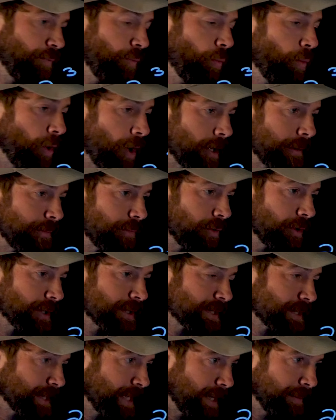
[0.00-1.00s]
one more
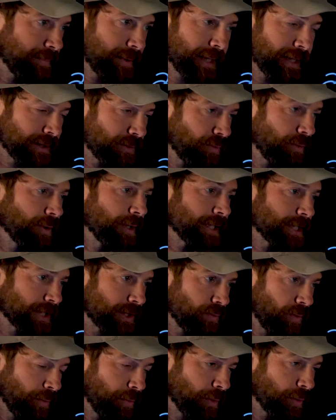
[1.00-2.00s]
step, because this
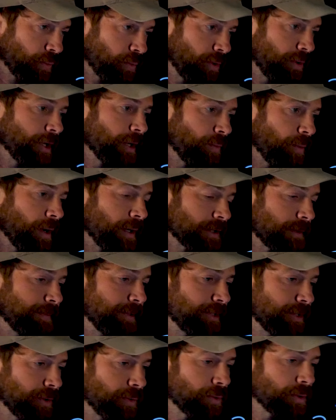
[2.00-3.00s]
is what we really want to
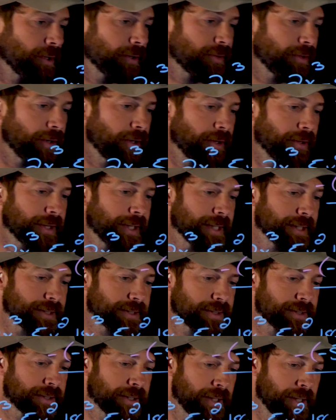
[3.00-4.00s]
be doing with all
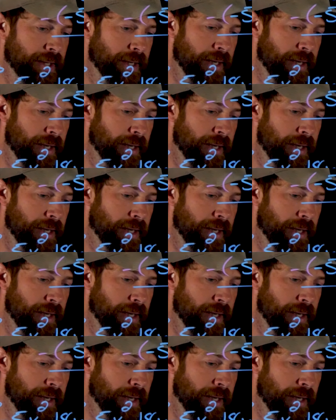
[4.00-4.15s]
this,